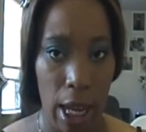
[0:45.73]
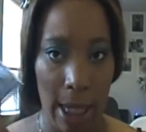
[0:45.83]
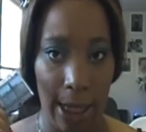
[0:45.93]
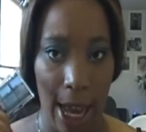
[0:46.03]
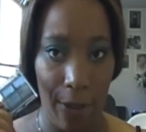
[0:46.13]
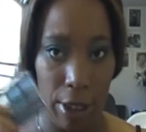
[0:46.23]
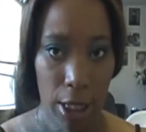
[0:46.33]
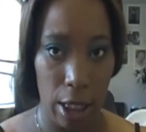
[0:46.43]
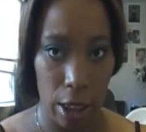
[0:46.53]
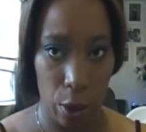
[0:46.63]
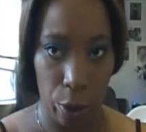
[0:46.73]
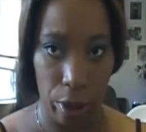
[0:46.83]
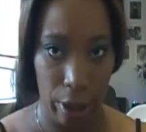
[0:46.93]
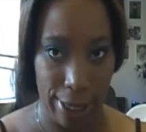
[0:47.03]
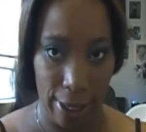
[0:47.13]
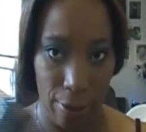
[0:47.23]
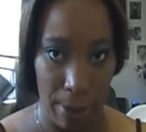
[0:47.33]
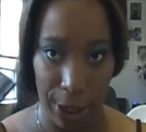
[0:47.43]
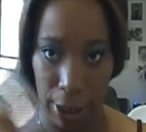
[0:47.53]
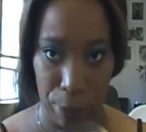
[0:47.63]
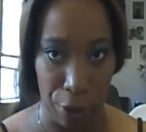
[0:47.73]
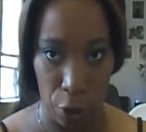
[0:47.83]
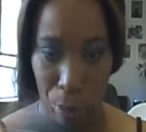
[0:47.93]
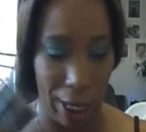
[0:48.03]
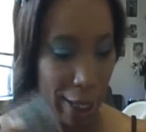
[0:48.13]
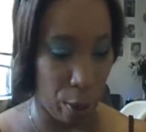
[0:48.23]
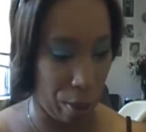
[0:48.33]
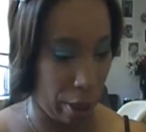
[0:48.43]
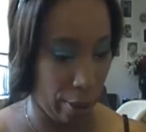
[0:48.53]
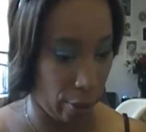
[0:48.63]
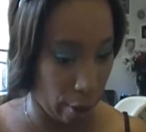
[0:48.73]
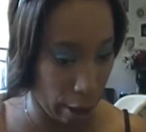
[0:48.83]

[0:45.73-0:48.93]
Because I haven't done a tutorial on some of them. I've just been so behind on things.